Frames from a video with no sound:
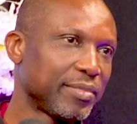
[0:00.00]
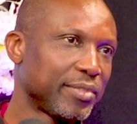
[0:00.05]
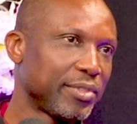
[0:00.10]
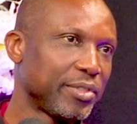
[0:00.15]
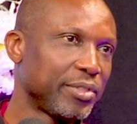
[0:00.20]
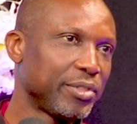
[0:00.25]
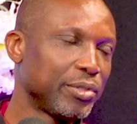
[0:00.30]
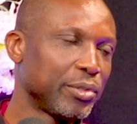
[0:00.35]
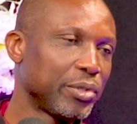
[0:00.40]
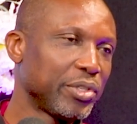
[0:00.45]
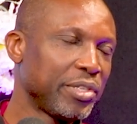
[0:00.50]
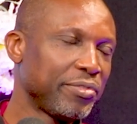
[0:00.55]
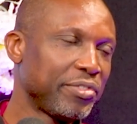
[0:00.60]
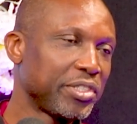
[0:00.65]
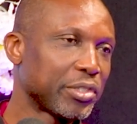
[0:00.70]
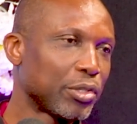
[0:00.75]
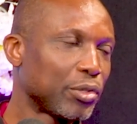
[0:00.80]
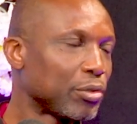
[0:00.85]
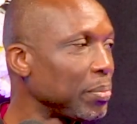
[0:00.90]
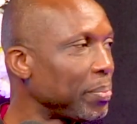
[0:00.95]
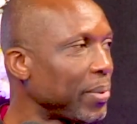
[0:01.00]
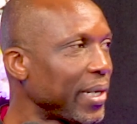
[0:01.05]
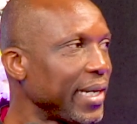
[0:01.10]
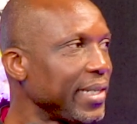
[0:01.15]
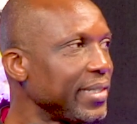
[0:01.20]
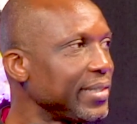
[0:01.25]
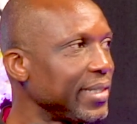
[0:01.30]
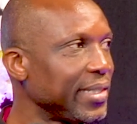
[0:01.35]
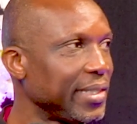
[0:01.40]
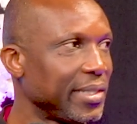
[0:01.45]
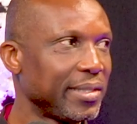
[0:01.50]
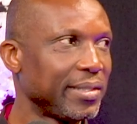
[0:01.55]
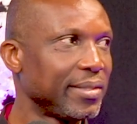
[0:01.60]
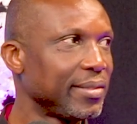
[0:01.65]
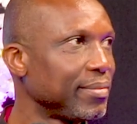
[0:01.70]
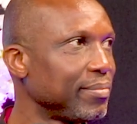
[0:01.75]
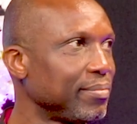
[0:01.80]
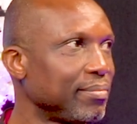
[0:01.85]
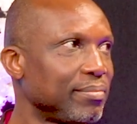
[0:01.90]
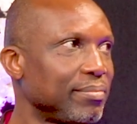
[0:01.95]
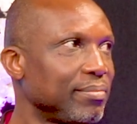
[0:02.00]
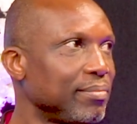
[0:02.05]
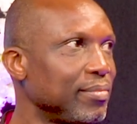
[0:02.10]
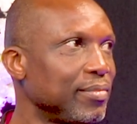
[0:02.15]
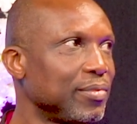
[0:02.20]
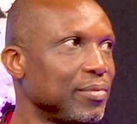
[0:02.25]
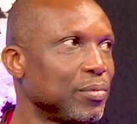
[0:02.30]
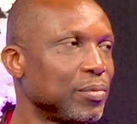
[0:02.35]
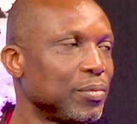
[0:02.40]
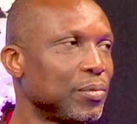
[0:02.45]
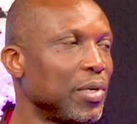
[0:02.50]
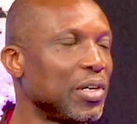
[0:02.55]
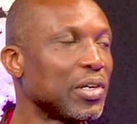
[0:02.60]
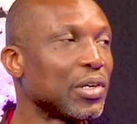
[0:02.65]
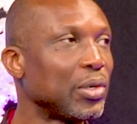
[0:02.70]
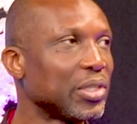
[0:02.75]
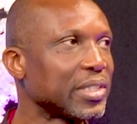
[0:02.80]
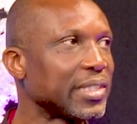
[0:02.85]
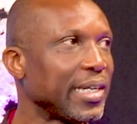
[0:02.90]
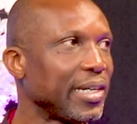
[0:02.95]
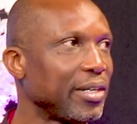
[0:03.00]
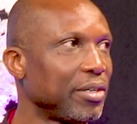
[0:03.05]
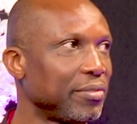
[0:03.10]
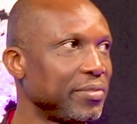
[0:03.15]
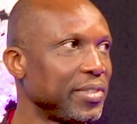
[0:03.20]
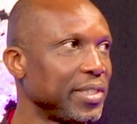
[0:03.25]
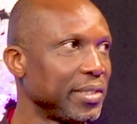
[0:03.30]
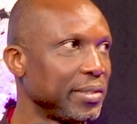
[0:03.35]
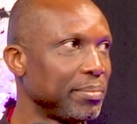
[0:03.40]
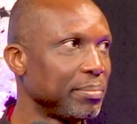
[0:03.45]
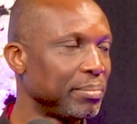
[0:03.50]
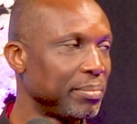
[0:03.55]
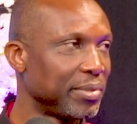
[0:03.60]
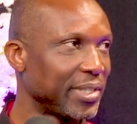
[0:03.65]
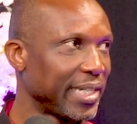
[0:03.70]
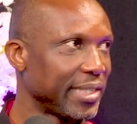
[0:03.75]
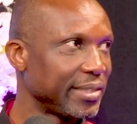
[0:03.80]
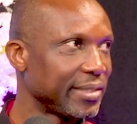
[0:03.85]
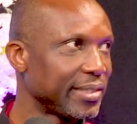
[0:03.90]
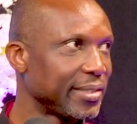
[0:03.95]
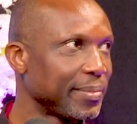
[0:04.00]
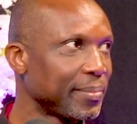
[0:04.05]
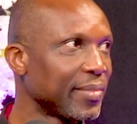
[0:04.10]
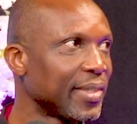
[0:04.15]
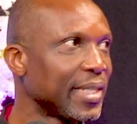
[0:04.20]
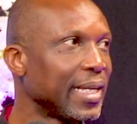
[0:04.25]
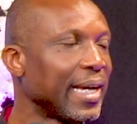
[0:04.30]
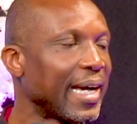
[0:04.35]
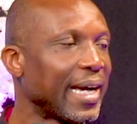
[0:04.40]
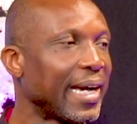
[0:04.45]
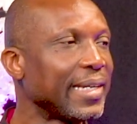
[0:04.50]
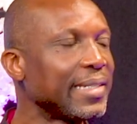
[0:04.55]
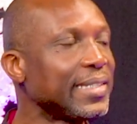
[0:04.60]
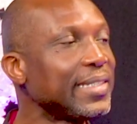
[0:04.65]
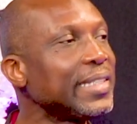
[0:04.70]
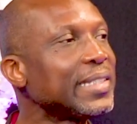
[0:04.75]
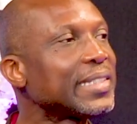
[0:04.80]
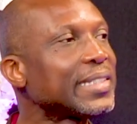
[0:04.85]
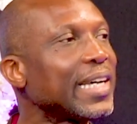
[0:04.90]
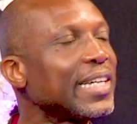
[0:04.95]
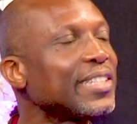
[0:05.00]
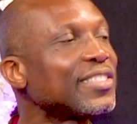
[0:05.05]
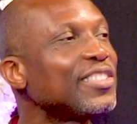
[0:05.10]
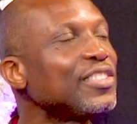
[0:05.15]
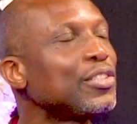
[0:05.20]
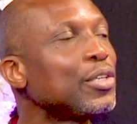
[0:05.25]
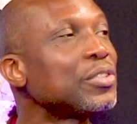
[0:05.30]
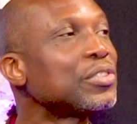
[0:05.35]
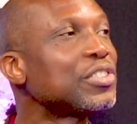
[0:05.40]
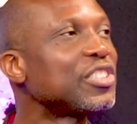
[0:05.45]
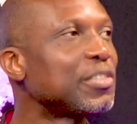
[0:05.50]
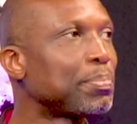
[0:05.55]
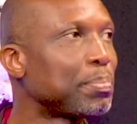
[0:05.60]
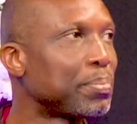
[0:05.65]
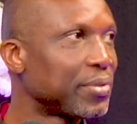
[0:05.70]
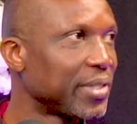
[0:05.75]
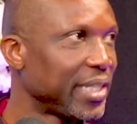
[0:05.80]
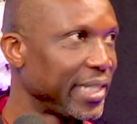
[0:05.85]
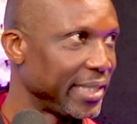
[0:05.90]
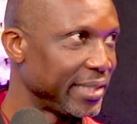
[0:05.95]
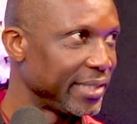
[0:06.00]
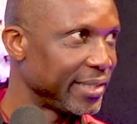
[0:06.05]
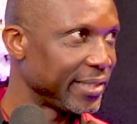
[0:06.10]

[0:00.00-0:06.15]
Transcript: you know, if it occupies a 1/4 of the breast and it has not spread.